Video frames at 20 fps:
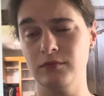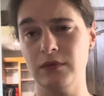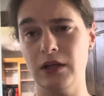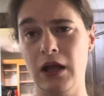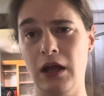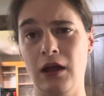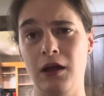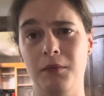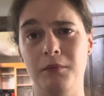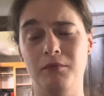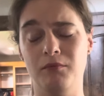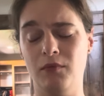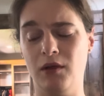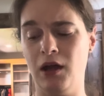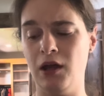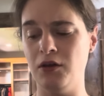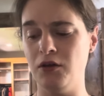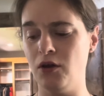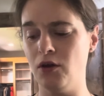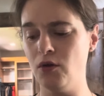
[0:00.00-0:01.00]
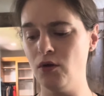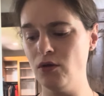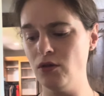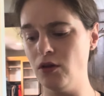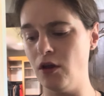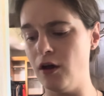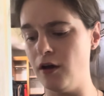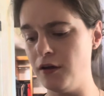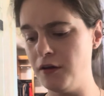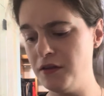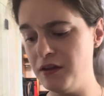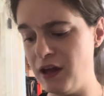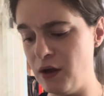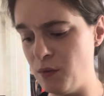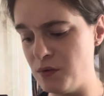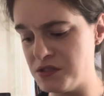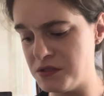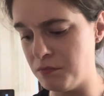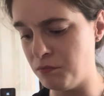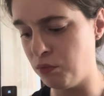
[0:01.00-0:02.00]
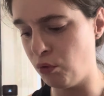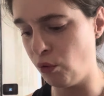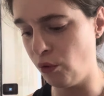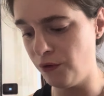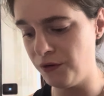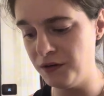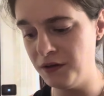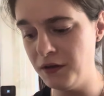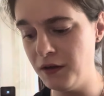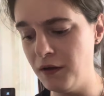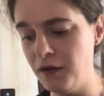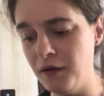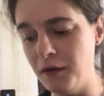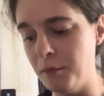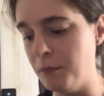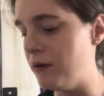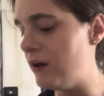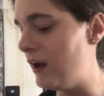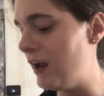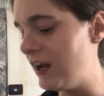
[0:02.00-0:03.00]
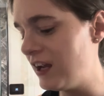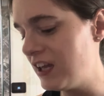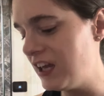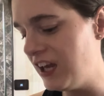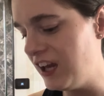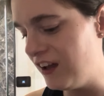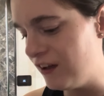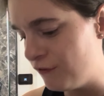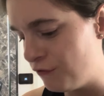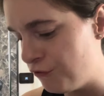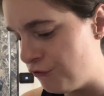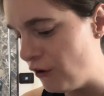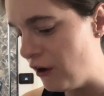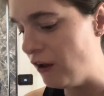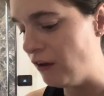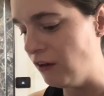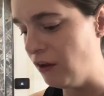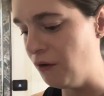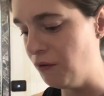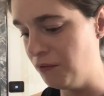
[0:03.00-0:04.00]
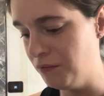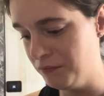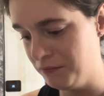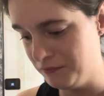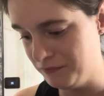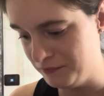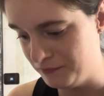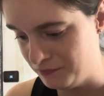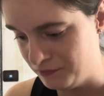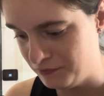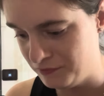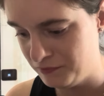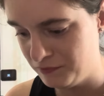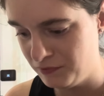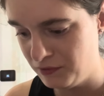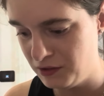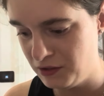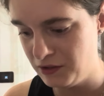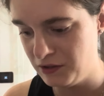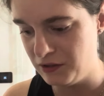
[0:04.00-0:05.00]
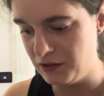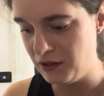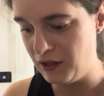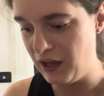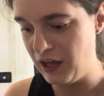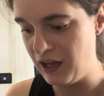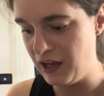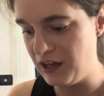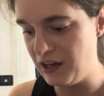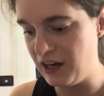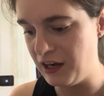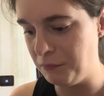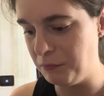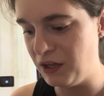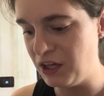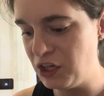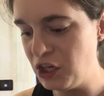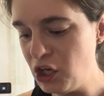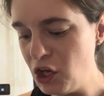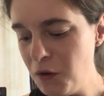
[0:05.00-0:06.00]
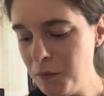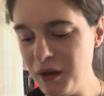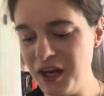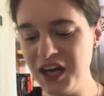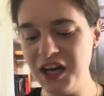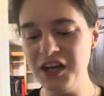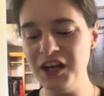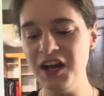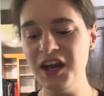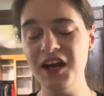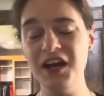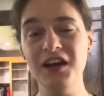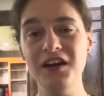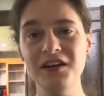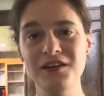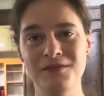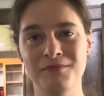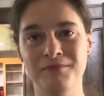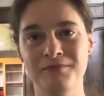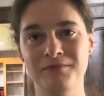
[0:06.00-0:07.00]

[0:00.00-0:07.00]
Um, I know a lot of that was important, but I can't follow. And I'm like, you meanie.